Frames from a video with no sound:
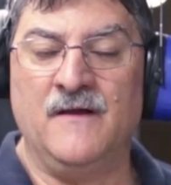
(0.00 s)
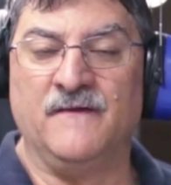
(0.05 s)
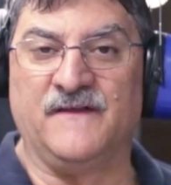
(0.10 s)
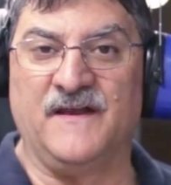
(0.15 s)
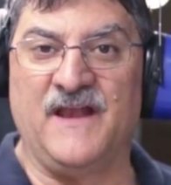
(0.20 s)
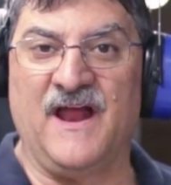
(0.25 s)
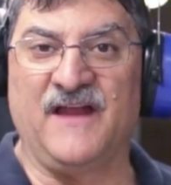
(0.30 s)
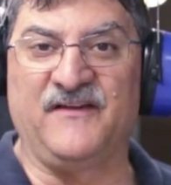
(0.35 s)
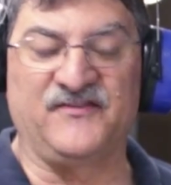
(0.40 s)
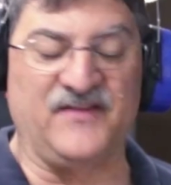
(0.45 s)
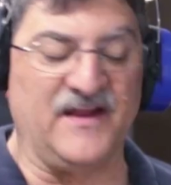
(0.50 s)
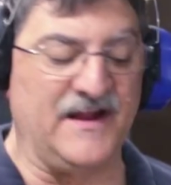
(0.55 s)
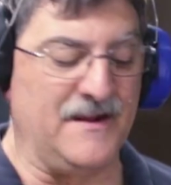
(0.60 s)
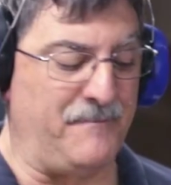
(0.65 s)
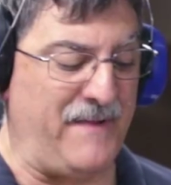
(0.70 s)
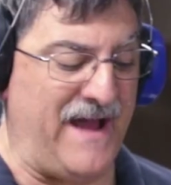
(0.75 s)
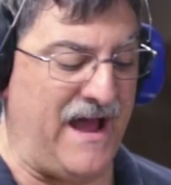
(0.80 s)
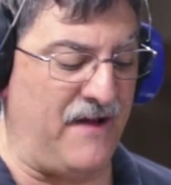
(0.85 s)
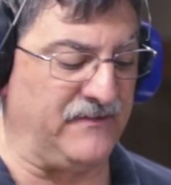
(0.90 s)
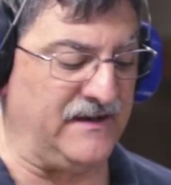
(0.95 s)
The nice thing
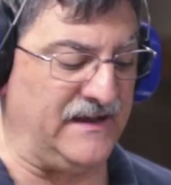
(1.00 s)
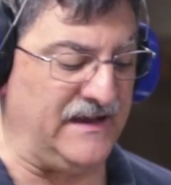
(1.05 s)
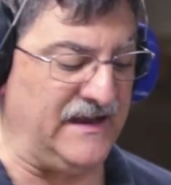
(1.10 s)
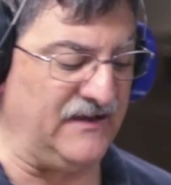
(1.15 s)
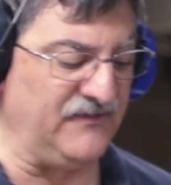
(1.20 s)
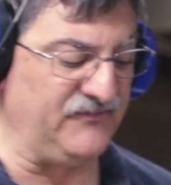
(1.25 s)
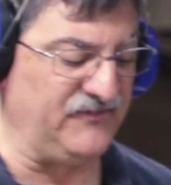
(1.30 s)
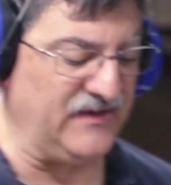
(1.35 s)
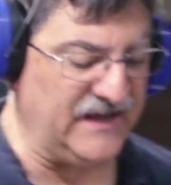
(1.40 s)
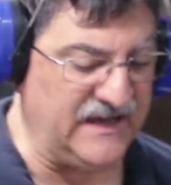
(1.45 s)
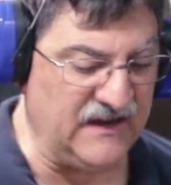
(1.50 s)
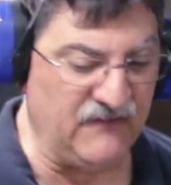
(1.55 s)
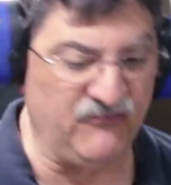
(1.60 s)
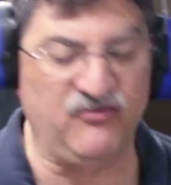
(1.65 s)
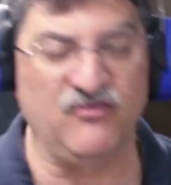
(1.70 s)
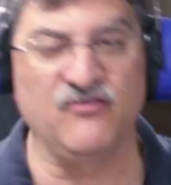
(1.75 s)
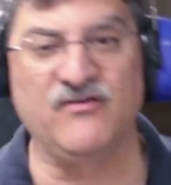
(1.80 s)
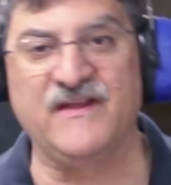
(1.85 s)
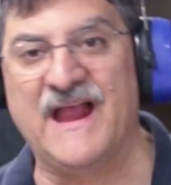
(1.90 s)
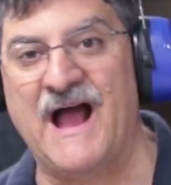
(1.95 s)
about it is it gives
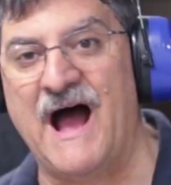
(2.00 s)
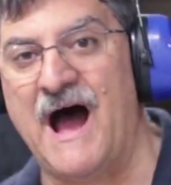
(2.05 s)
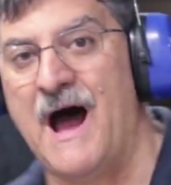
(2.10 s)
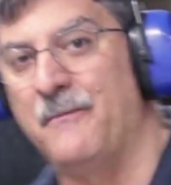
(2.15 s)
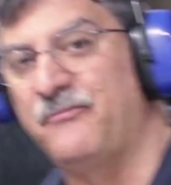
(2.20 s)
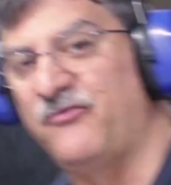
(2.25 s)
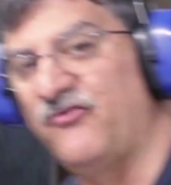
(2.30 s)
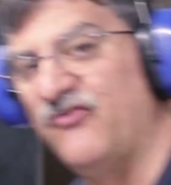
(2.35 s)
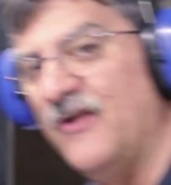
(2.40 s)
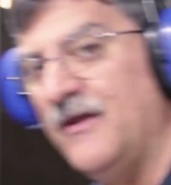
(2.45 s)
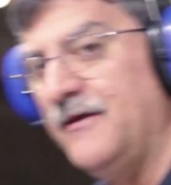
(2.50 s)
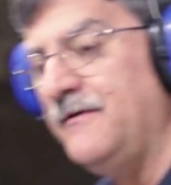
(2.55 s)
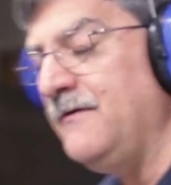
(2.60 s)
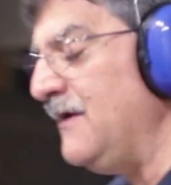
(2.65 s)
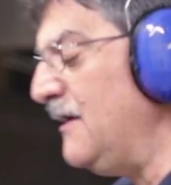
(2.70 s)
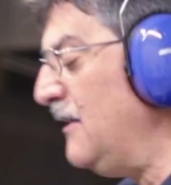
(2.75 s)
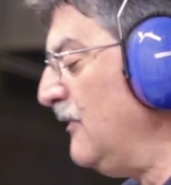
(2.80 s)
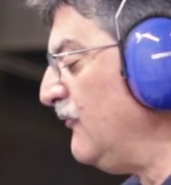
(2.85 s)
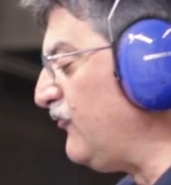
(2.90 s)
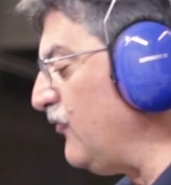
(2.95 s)
you the option
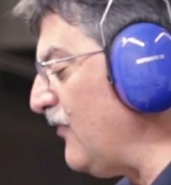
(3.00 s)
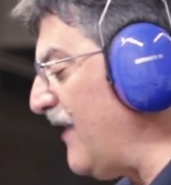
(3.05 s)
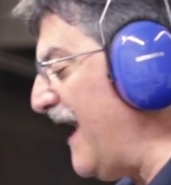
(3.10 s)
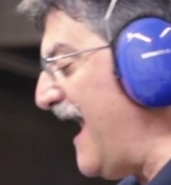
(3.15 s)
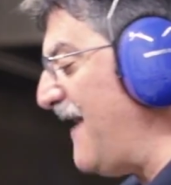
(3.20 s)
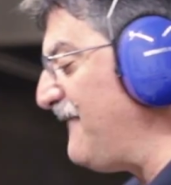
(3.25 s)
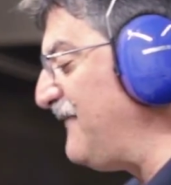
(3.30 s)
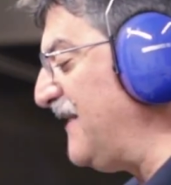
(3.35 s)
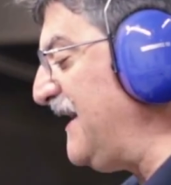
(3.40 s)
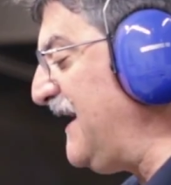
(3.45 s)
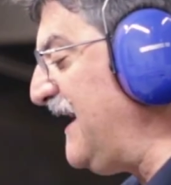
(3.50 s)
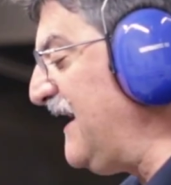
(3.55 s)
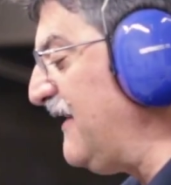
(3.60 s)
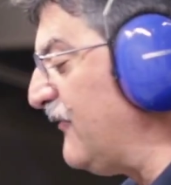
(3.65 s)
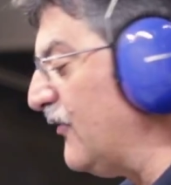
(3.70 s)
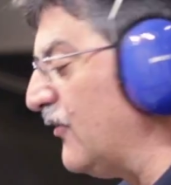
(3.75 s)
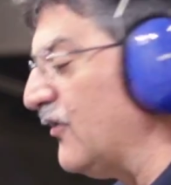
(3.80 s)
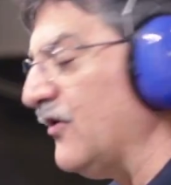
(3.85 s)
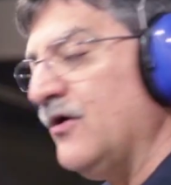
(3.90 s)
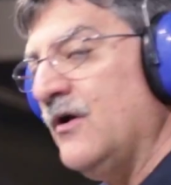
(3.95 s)
to have it
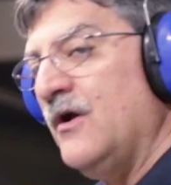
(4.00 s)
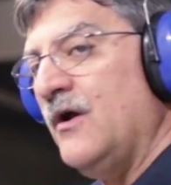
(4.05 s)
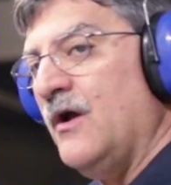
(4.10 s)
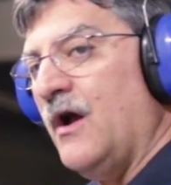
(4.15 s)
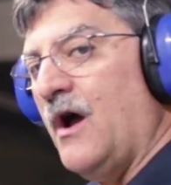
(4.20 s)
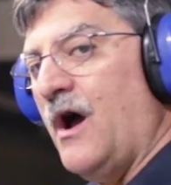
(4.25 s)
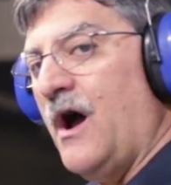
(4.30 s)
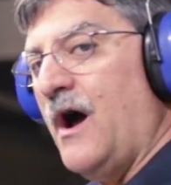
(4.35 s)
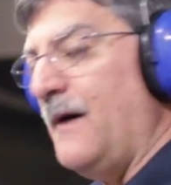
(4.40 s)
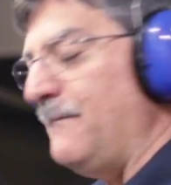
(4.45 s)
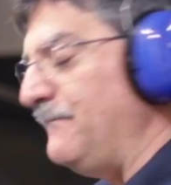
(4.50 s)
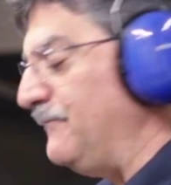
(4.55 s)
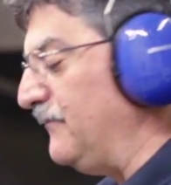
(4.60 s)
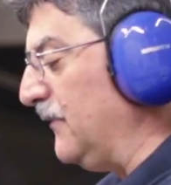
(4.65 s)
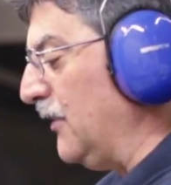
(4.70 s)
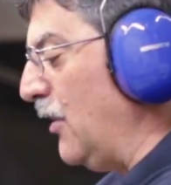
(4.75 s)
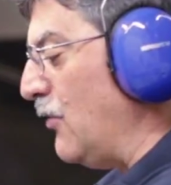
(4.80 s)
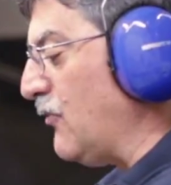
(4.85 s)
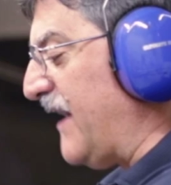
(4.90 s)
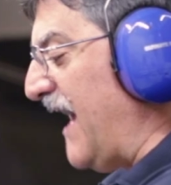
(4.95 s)
either
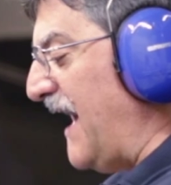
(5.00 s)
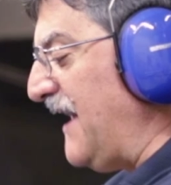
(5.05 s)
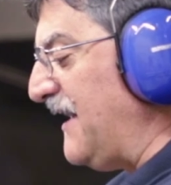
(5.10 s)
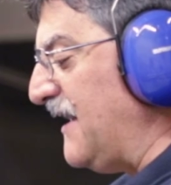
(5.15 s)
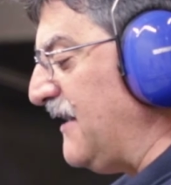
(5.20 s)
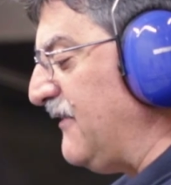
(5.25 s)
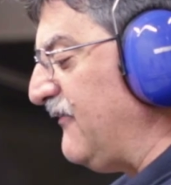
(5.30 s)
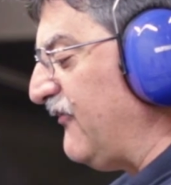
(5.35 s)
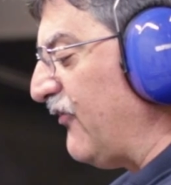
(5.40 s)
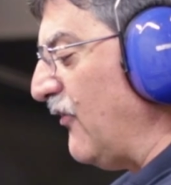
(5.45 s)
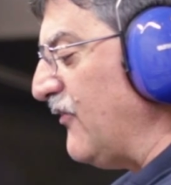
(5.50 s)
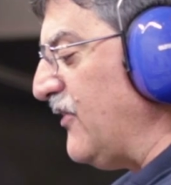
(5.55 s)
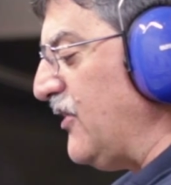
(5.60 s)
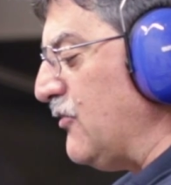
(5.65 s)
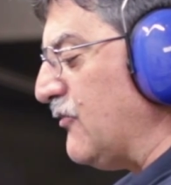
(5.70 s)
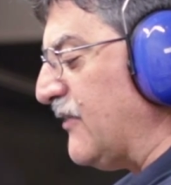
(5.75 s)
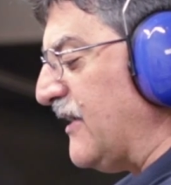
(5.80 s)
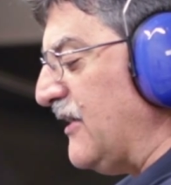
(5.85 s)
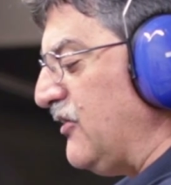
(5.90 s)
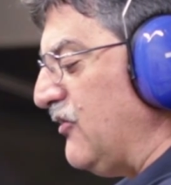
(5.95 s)
located so that
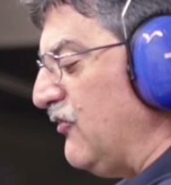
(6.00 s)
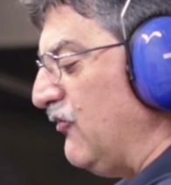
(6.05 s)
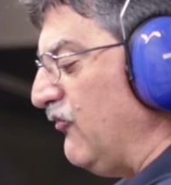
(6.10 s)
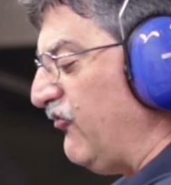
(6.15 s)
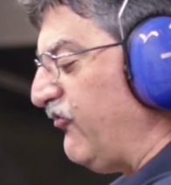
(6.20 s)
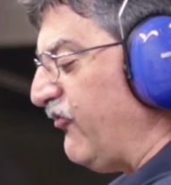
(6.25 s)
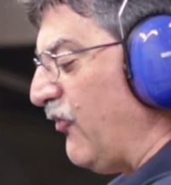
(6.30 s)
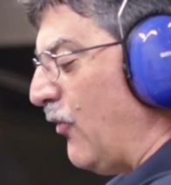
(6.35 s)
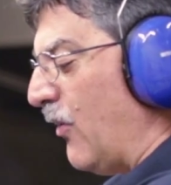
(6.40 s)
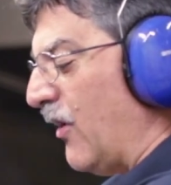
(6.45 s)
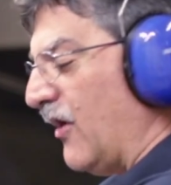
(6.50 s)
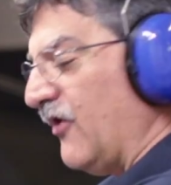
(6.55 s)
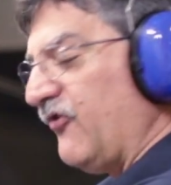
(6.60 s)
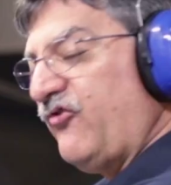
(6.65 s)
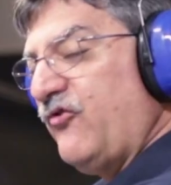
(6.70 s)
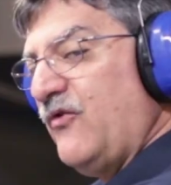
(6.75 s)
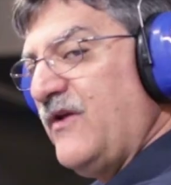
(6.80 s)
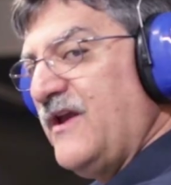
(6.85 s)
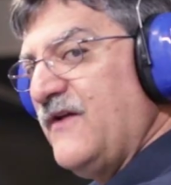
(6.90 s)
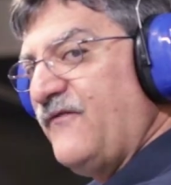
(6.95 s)
you can use your
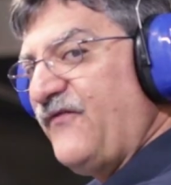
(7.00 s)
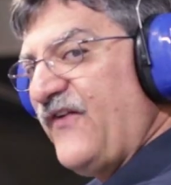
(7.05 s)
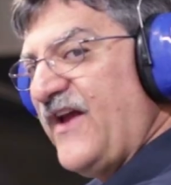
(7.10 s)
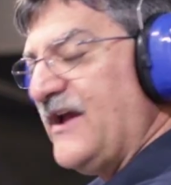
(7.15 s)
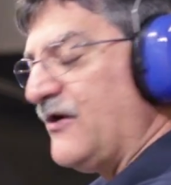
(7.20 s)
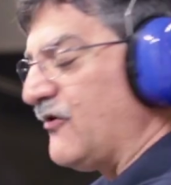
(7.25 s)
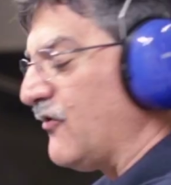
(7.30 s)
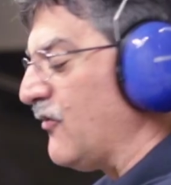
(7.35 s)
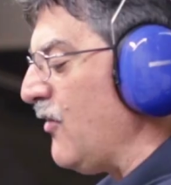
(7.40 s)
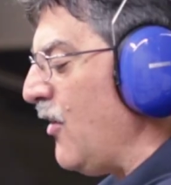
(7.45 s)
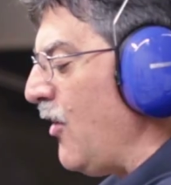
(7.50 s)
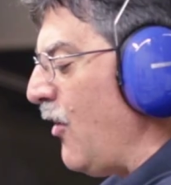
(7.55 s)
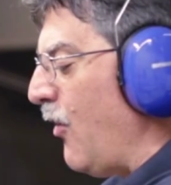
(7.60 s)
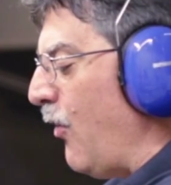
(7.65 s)
shooting finger,